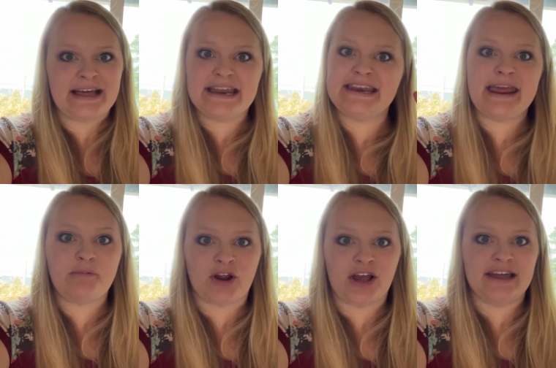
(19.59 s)

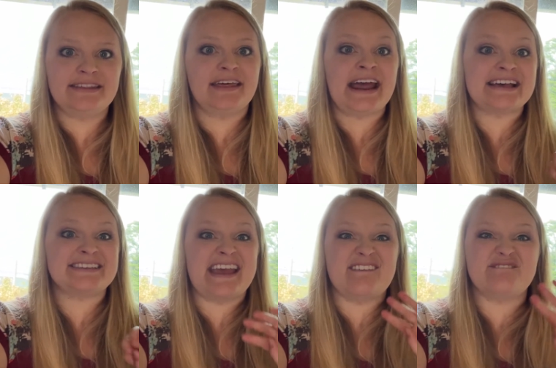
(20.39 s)
neighborhood that has
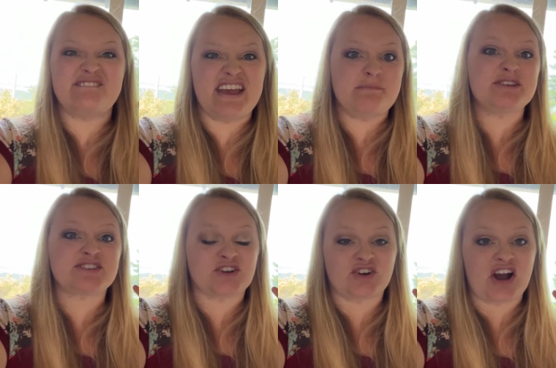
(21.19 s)
a famous
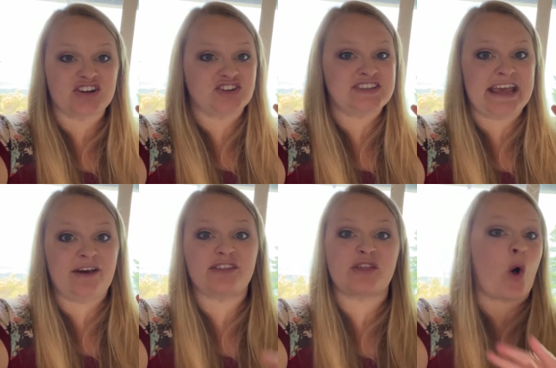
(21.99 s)
garage
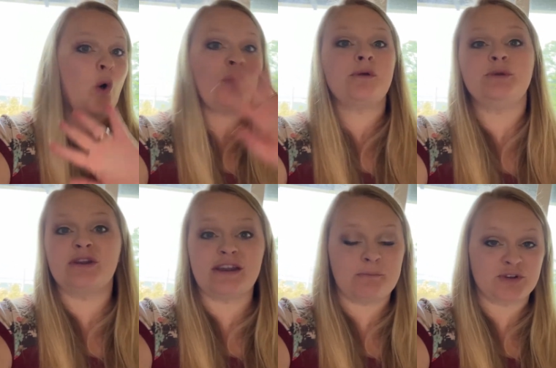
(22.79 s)
sale that the whole
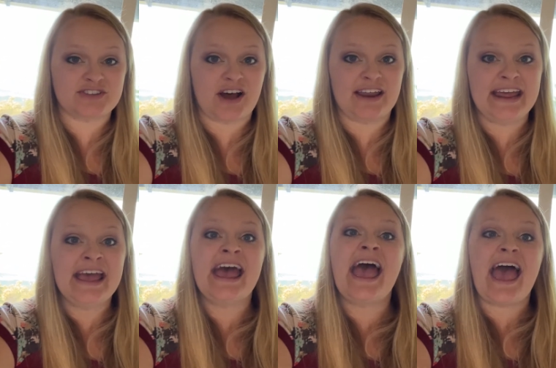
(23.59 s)
community puts on
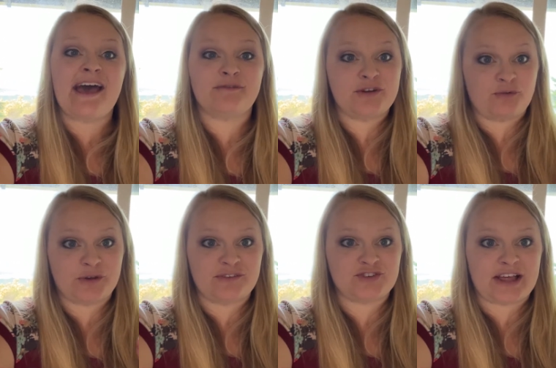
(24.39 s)
every
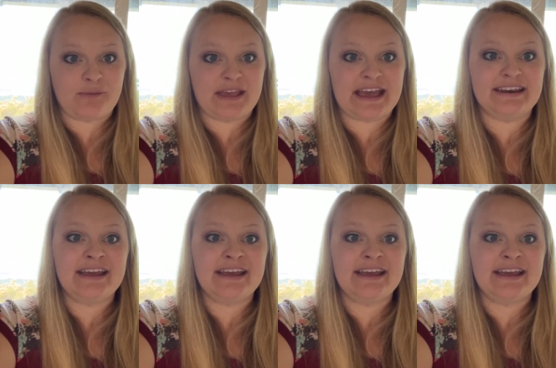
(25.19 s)
fourth of July weekend.